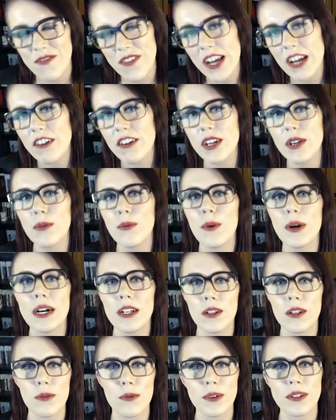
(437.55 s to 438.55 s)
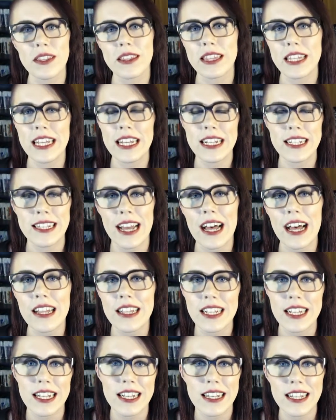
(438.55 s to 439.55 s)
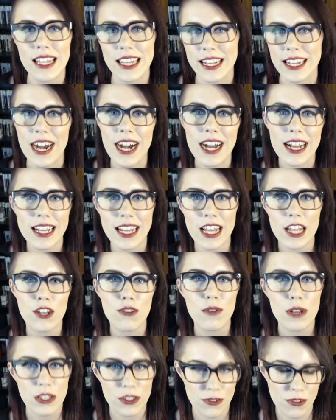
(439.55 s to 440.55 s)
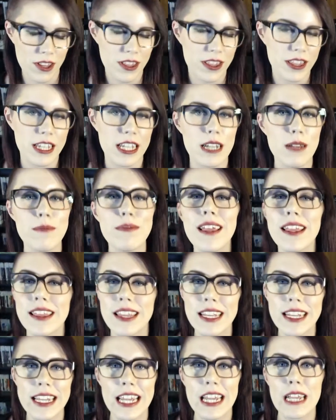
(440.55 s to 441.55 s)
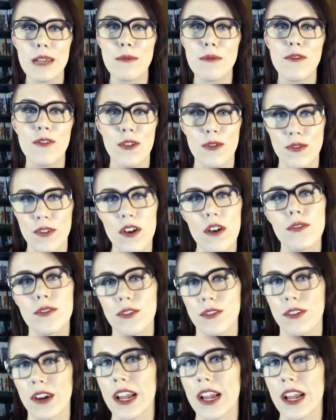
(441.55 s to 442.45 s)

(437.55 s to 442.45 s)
very well with the Italian, high-end restaurant theme that the game revolved